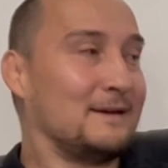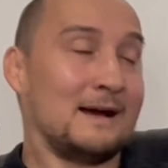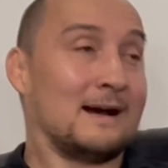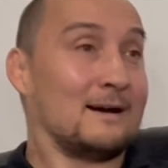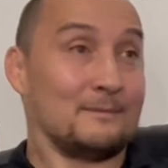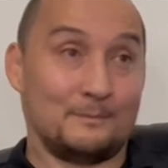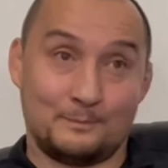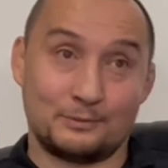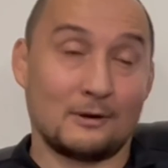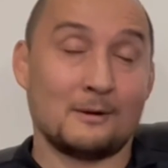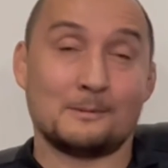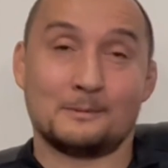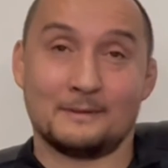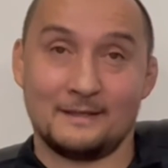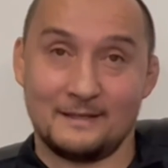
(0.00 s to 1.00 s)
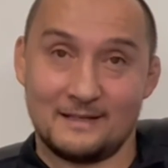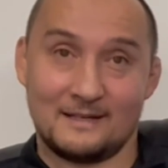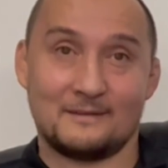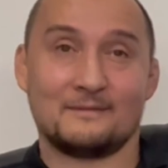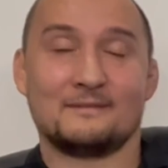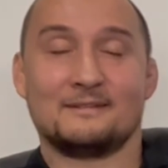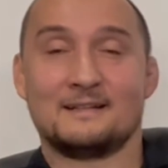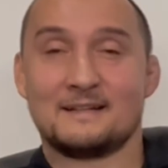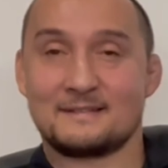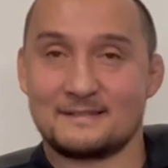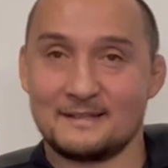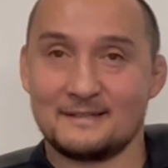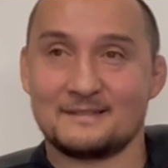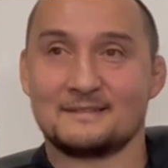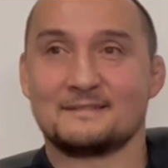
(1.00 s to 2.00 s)
Yeah, probably. Yeah, that's
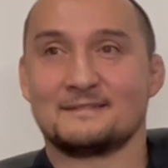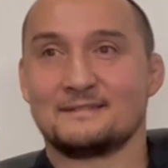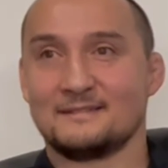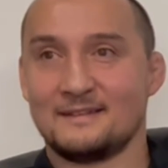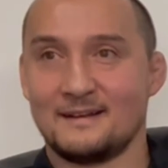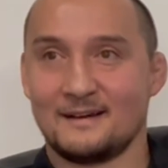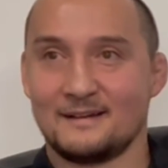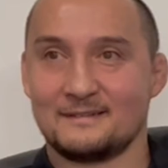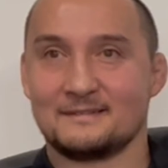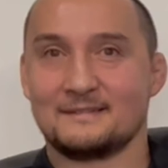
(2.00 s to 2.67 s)
it. Yeah.